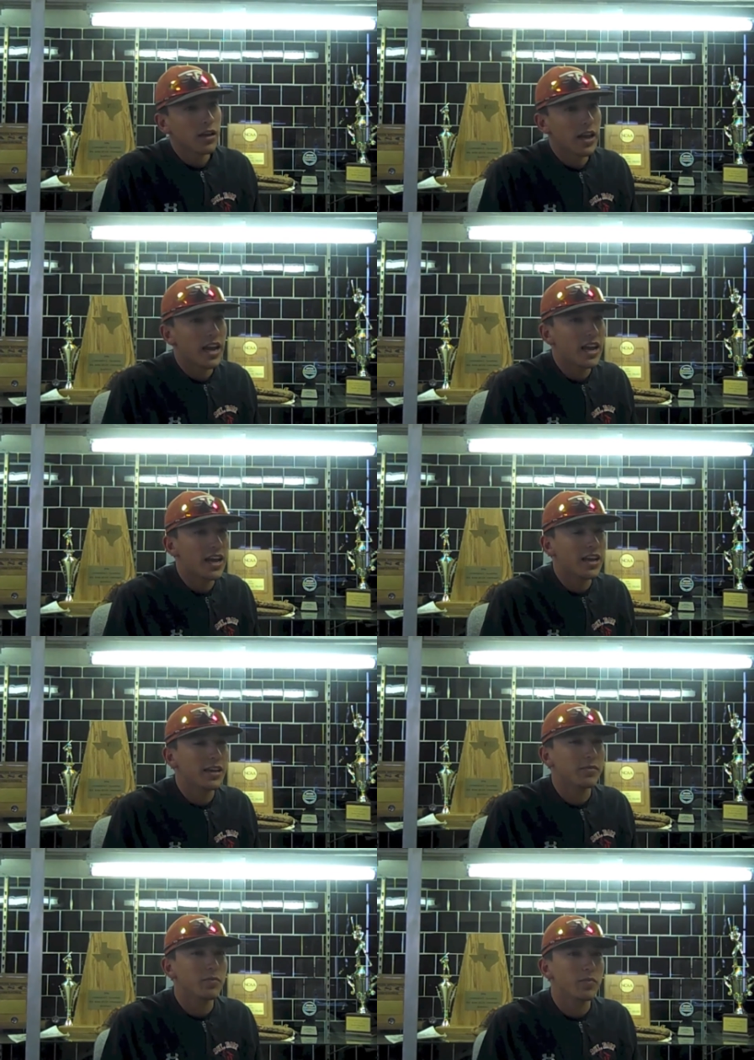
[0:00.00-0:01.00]

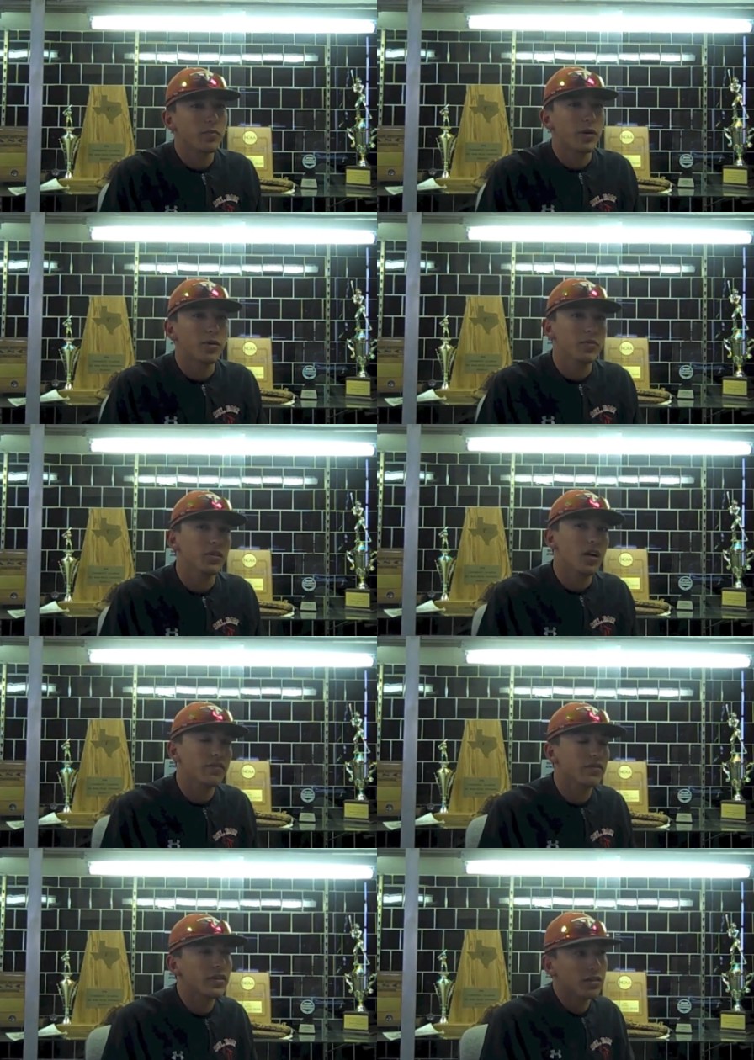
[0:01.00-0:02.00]
and be able to build
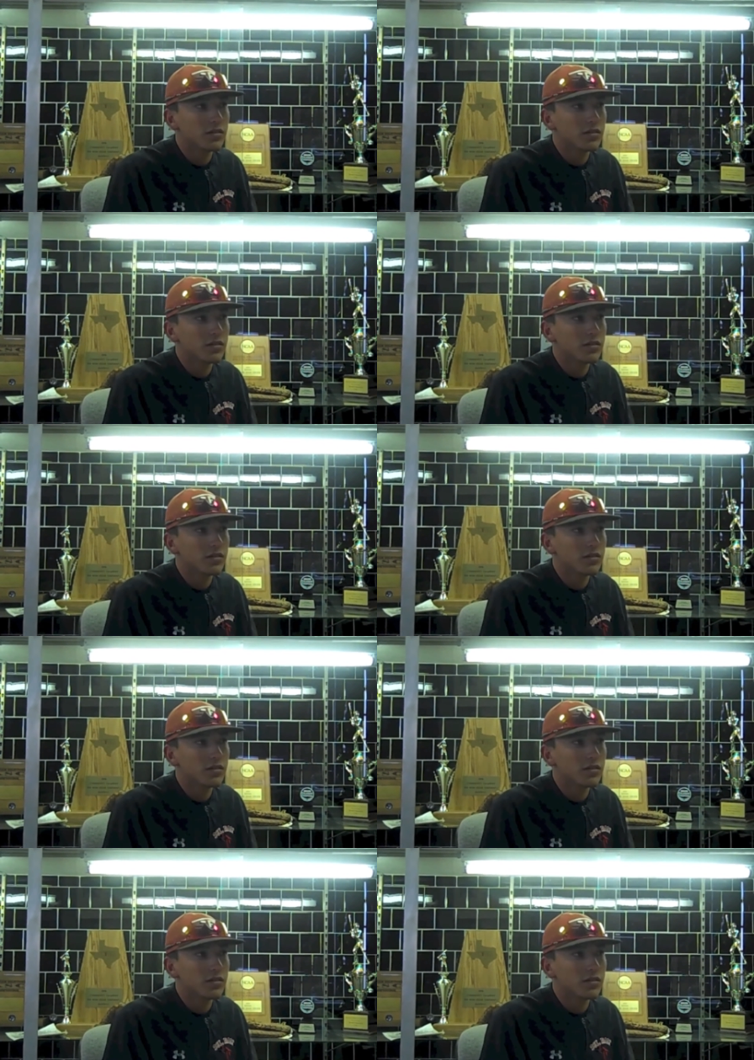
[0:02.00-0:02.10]
off of it.